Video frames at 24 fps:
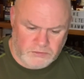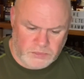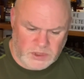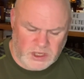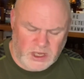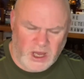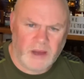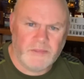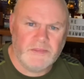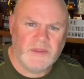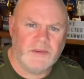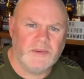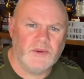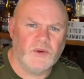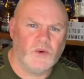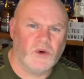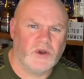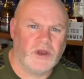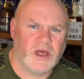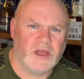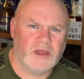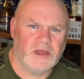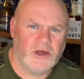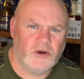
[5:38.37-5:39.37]
I maybe
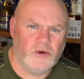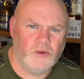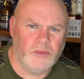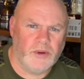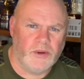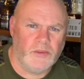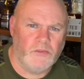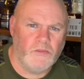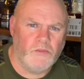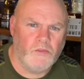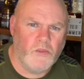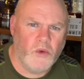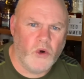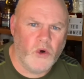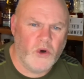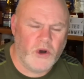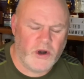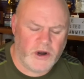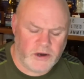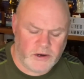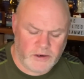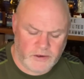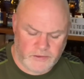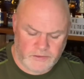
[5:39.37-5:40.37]
want a little bit
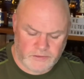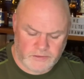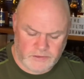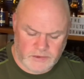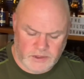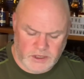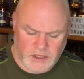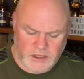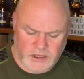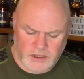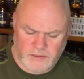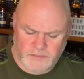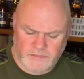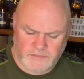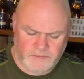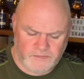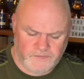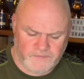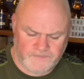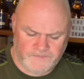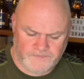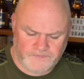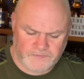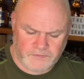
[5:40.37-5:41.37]
more.
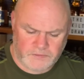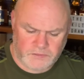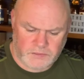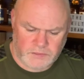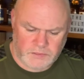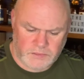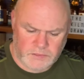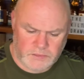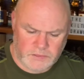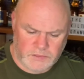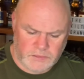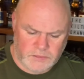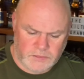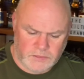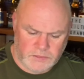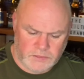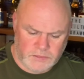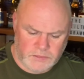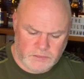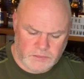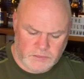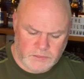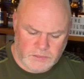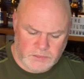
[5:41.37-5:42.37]

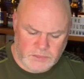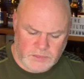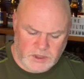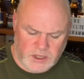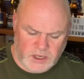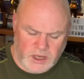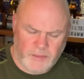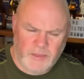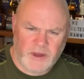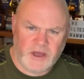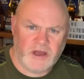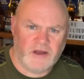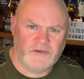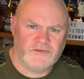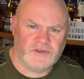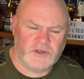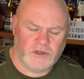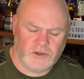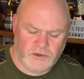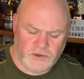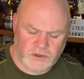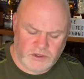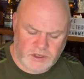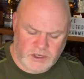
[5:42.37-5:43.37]
I might have to
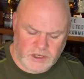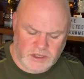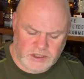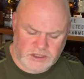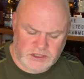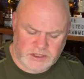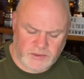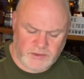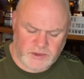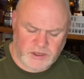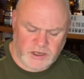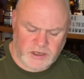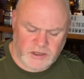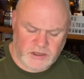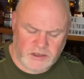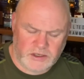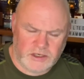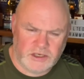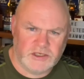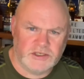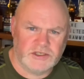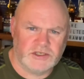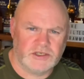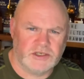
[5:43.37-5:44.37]
look at some of the other
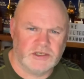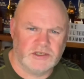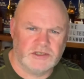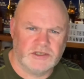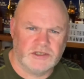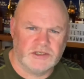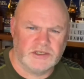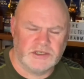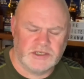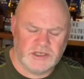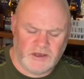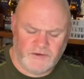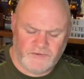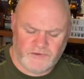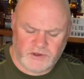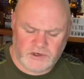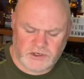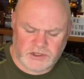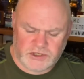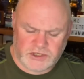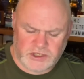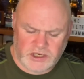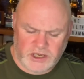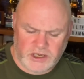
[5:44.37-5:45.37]
Deanstons and see if
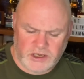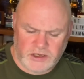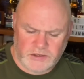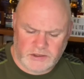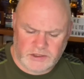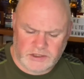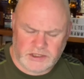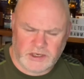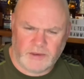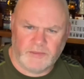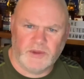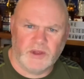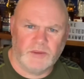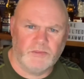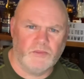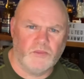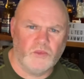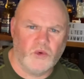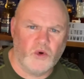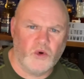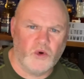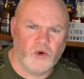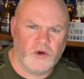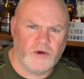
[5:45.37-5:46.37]
there's something
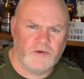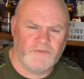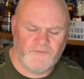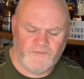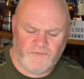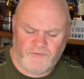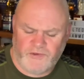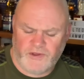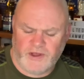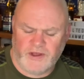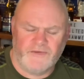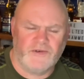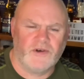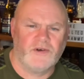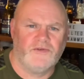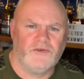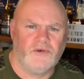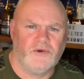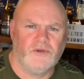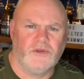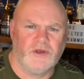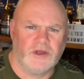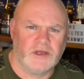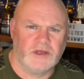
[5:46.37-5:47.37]
more
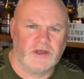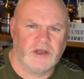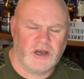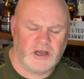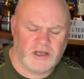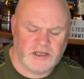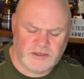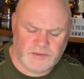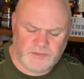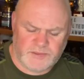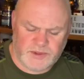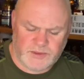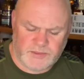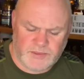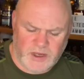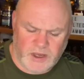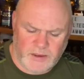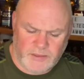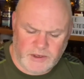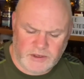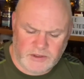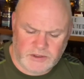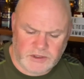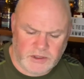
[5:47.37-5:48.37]
flavourful that grasps me
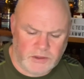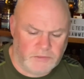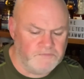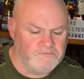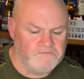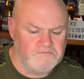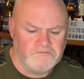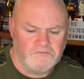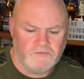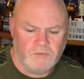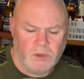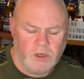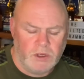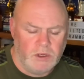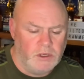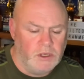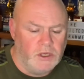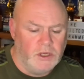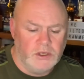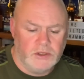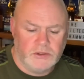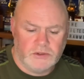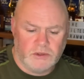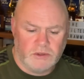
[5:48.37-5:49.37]
about it.
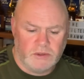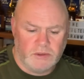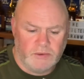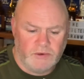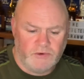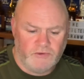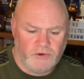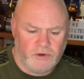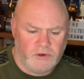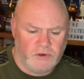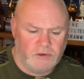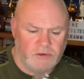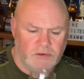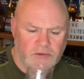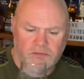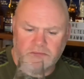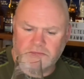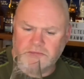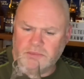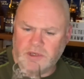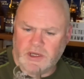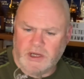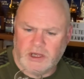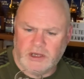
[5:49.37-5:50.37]
Don't get me wrong,
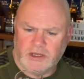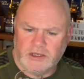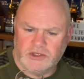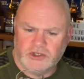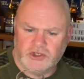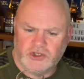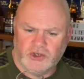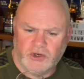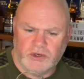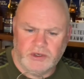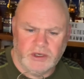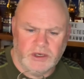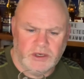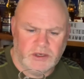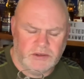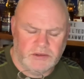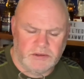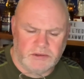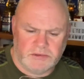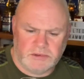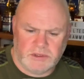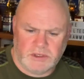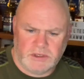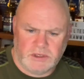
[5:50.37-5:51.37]
I'll enjoy it,
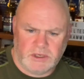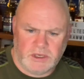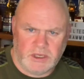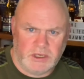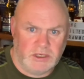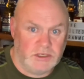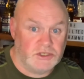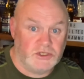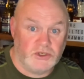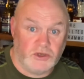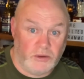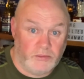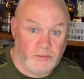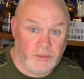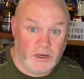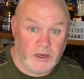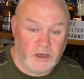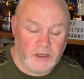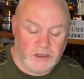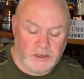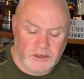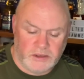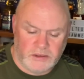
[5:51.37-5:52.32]
and it's not bad.